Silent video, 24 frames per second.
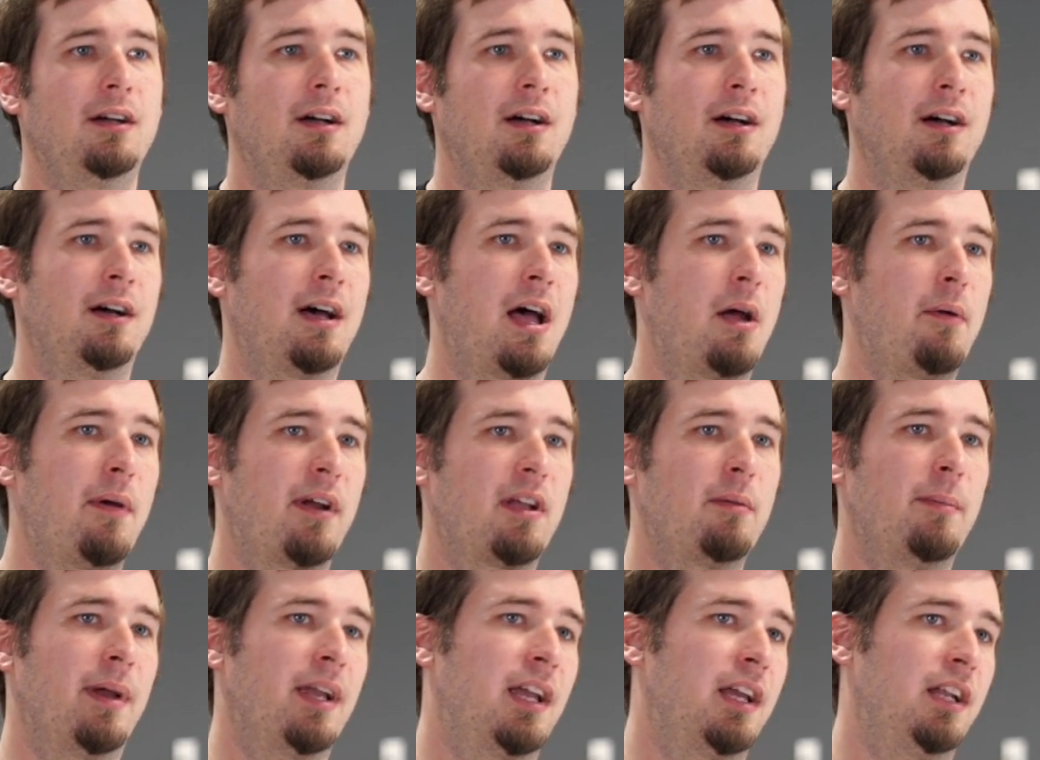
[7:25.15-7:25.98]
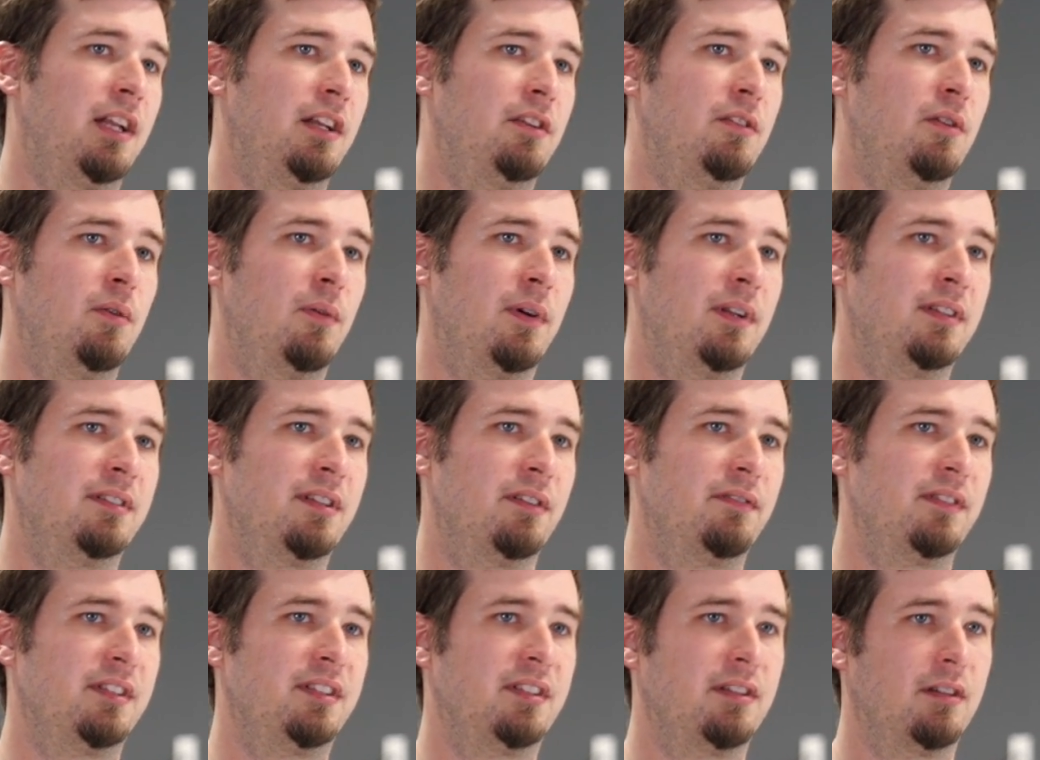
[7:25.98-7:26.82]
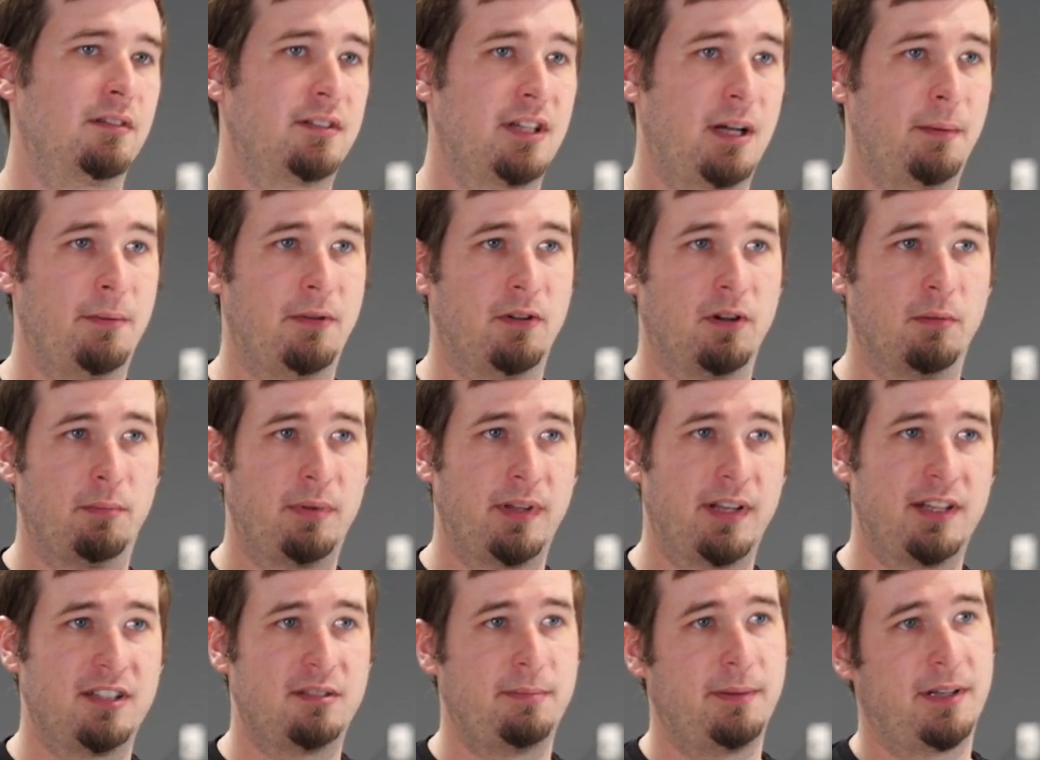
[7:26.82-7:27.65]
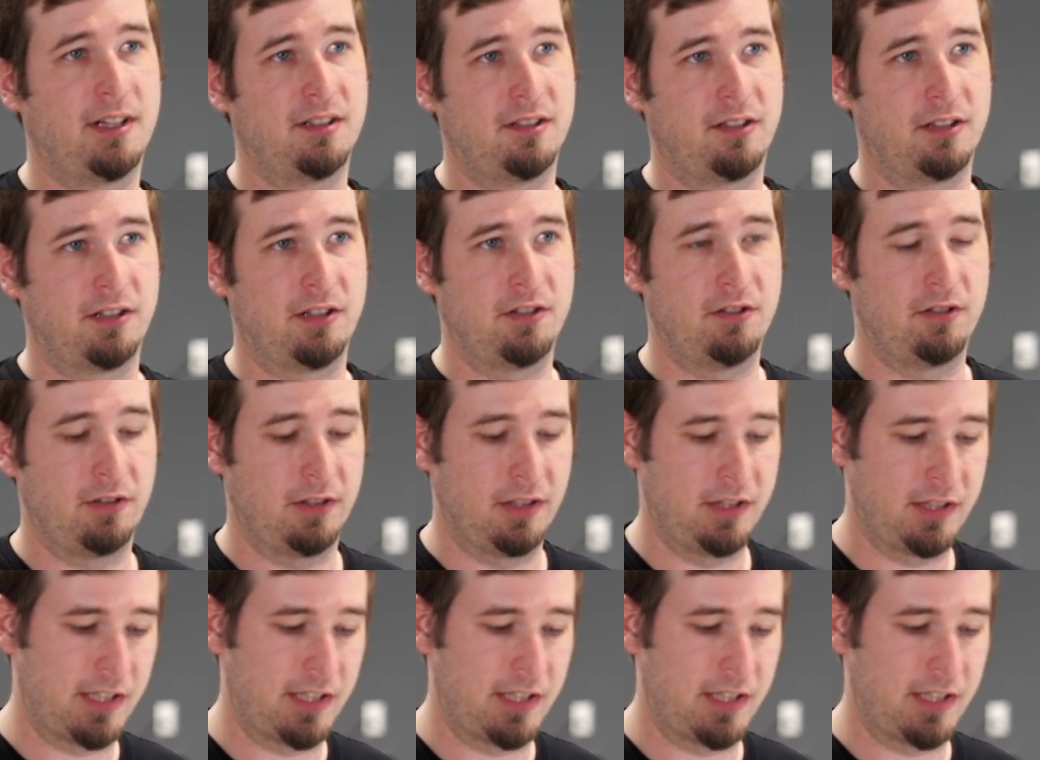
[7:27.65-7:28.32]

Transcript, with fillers: Uh, I recommend getting new ones every single time they're replaced because they're usually